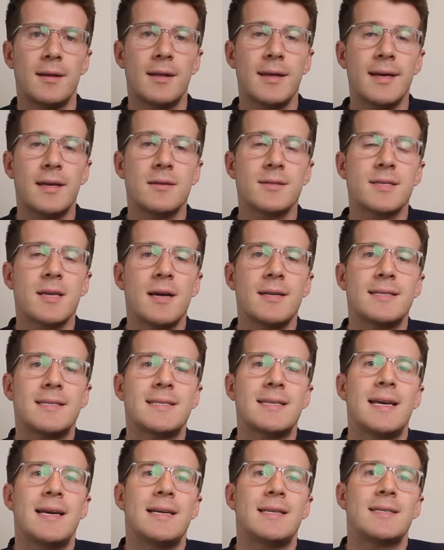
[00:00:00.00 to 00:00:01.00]
Clinical sign
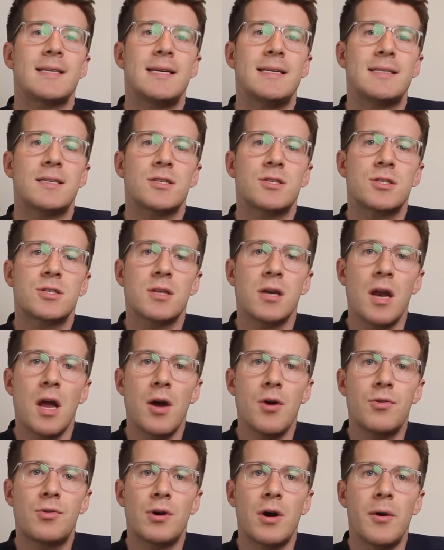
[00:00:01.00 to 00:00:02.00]
six is
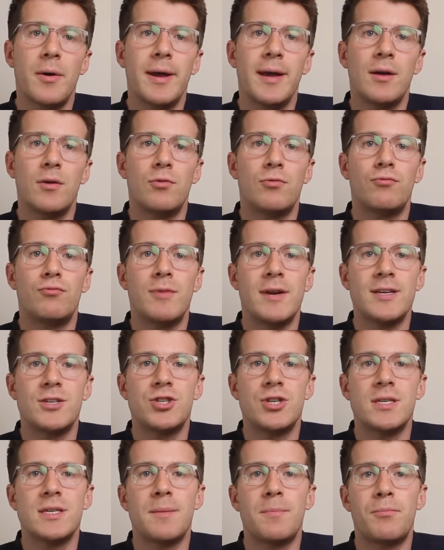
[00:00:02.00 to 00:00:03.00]
slow growing or
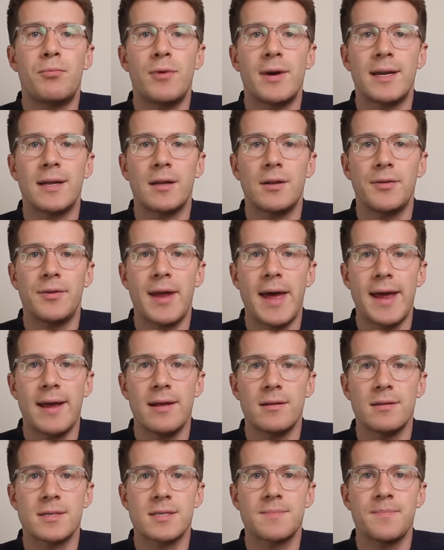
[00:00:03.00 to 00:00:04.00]
rigid and brittle
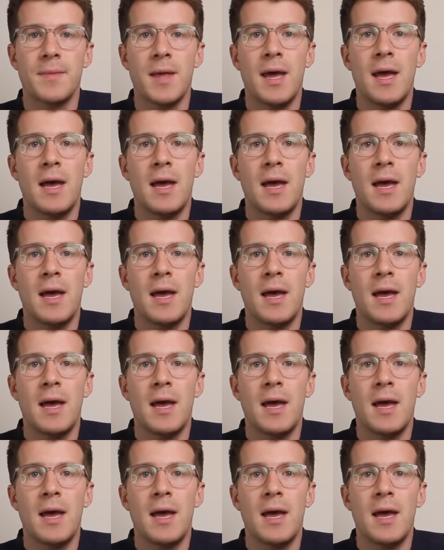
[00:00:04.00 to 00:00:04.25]
nails.